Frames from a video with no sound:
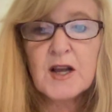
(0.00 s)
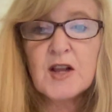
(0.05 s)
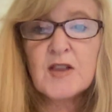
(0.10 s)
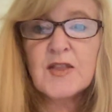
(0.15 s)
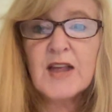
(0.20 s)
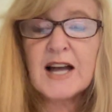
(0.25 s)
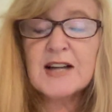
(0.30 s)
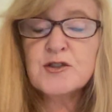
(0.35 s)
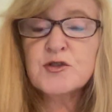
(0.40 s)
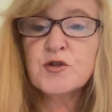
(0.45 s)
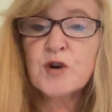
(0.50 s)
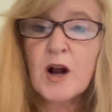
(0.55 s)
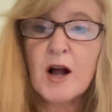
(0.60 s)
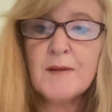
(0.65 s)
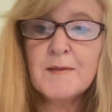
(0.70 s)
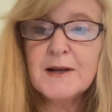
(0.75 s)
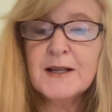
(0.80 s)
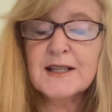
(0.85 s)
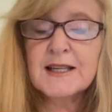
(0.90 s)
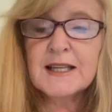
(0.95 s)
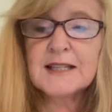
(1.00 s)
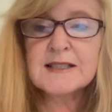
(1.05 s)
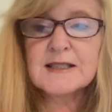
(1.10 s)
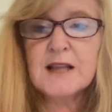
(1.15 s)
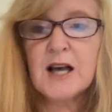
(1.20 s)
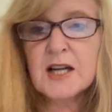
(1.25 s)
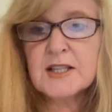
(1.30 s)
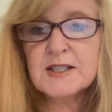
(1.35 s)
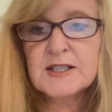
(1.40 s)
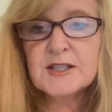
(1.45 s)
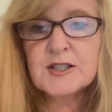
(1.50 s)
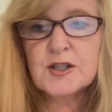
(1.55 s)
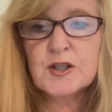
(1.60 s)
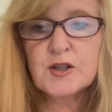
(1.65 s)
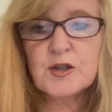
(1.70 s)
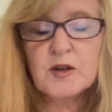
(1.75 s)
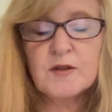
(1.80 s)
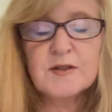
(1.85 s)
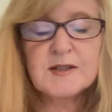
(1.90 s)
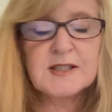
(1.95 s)
That trauma gets locked into the
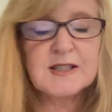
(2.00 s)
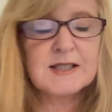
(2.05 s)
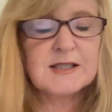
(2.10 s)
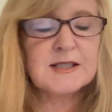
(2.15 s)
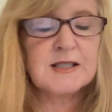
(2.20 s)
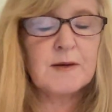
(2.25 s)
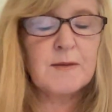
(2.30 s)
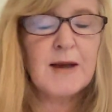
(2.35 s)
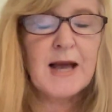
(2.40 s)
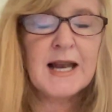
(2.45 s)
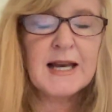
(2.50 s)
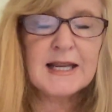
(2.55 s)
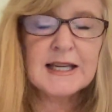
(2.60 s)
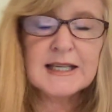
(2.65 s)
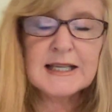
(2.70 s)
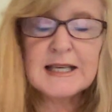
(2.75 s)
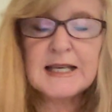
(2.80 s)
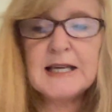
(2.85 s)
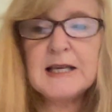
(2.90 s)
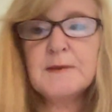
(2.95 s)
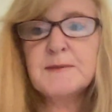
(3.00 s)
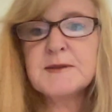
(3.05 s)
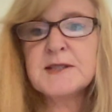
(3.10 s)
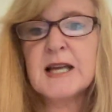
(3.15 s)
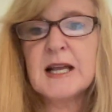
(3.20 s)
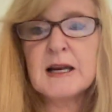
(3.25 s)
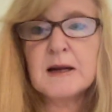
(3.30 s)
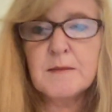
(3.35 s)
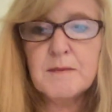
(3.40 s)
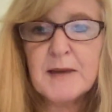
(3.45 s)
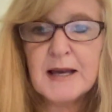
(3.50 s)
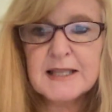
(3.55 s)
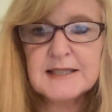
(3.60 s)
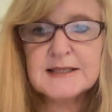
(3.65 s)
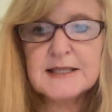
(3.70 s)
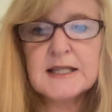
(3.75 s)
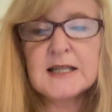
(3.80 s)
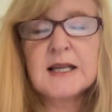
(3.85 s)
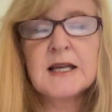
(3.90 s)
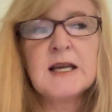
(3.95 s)
nervous system, and it makes
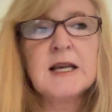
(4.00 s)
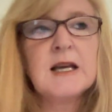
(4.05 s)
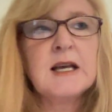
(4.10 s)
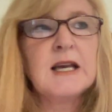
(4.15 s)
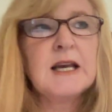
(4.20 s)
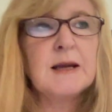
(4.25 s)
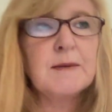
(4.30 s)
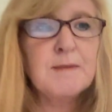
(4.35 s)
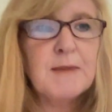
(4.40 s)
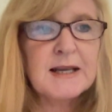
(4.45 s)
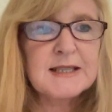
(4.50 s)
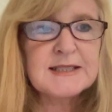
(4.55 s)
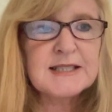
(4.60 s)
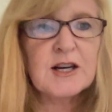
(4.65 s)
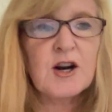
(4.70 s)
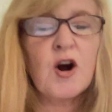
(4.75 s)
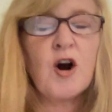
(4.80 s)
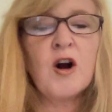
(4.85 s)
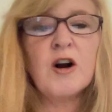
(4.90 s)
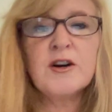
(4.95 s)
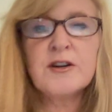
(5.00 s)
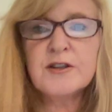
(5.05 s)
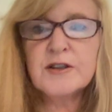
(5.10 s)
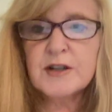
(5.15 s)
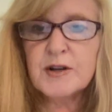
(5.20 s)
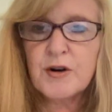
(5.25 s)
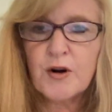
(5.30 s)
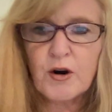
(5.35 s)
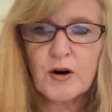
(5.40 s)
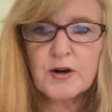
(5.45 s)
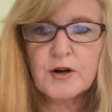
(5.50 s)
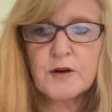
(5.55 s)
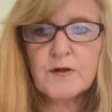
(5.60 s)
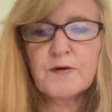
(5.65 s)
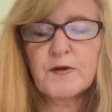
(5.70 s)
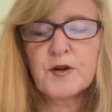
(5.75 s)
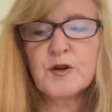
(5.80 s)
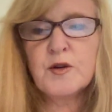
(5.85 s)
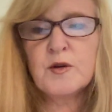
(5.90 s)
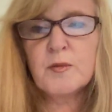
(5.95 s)
it harder and harder
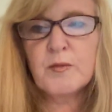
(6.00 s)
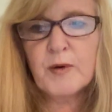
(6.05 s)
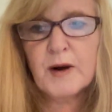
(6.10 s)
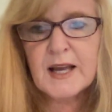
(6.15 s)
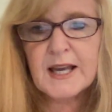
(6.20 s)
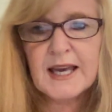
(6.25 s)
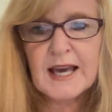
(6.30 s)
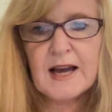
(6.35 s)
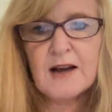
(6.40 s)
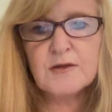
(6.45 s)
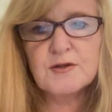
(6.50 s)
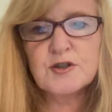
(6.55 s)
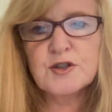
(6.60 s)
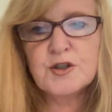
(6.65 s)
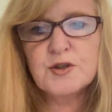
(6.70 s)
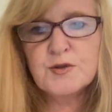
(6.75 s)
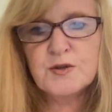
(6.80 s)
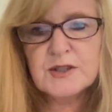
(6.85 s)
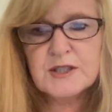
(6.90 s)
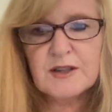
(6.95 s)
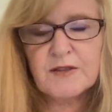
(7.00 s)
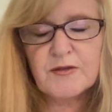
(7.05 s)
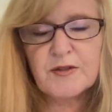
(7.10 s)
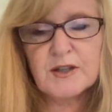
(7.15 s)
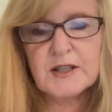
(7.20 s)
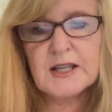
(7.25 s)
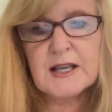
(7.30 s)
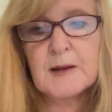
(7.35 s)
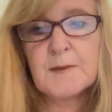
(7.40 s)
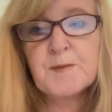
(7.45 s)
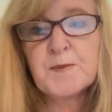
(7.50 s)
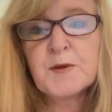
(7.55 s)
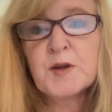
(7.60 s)
for you to break out and choose differently.